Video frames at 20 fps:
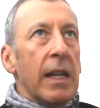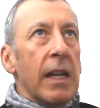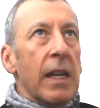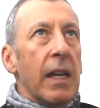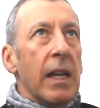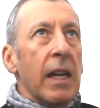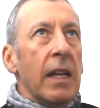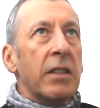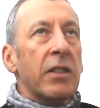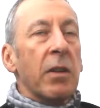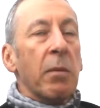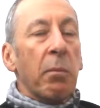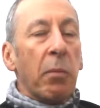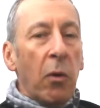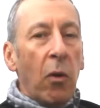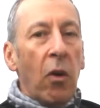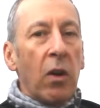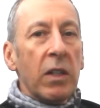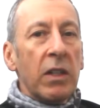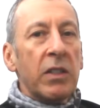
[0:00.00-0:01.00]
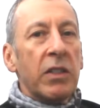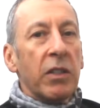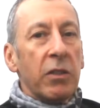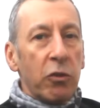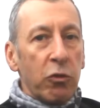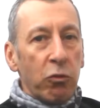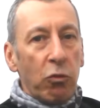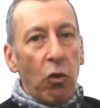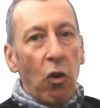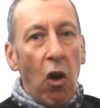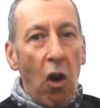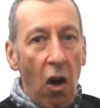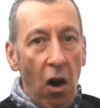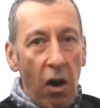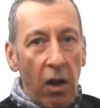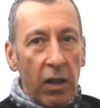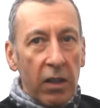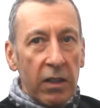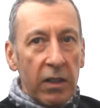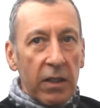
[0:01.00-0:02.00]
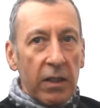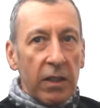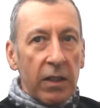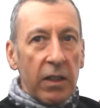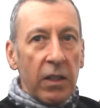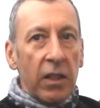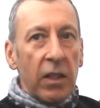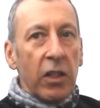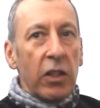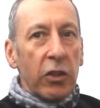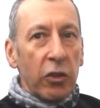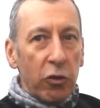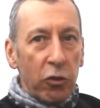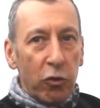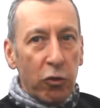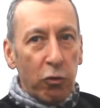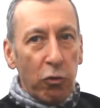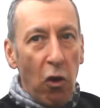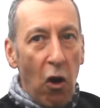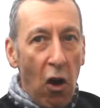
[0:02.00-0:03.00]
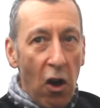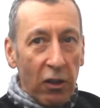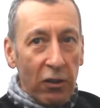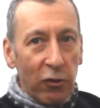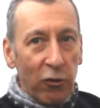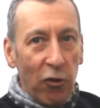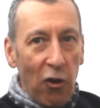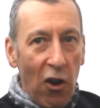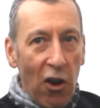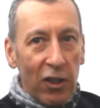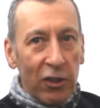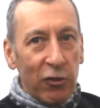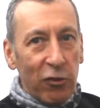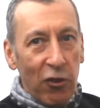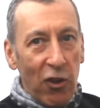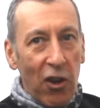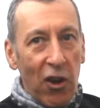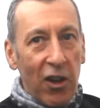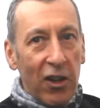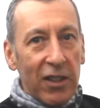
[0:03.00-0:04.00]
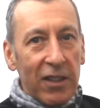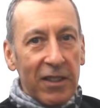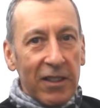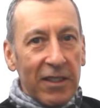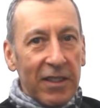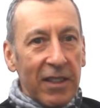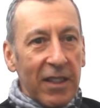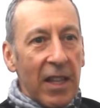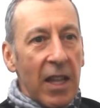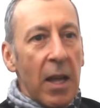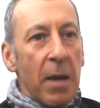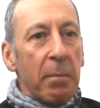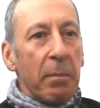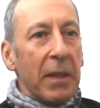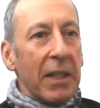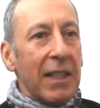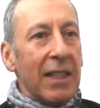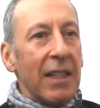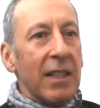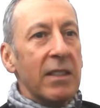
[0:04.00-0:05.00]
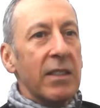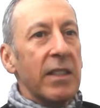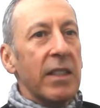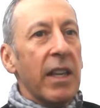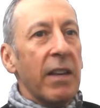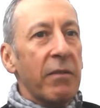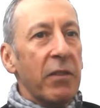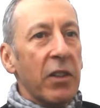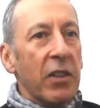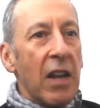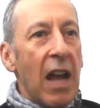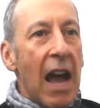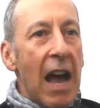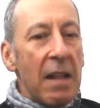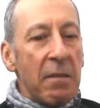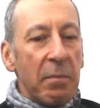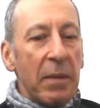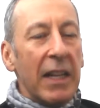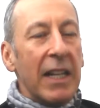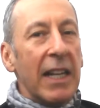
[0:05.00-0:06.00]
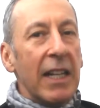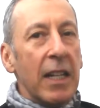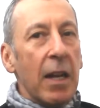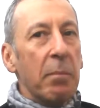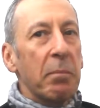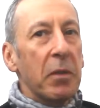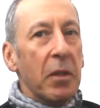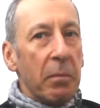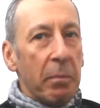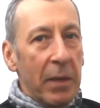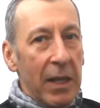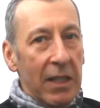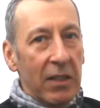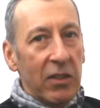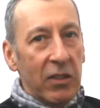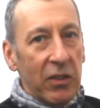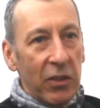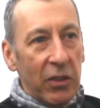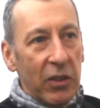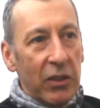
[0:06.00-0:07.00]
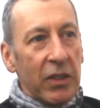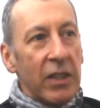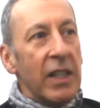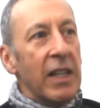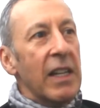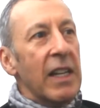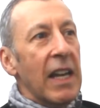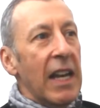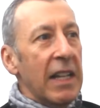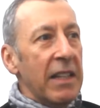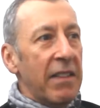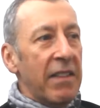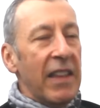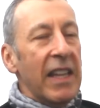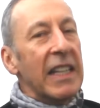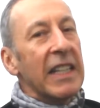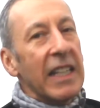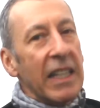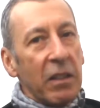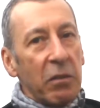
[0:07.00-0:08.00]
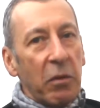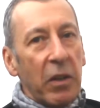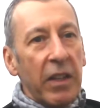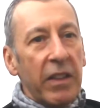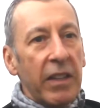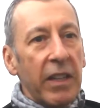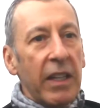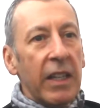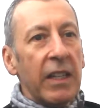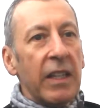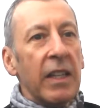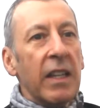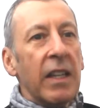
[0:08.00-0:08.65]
It's important to draw, draw, because if you're not picking up your pencil and thinking with it,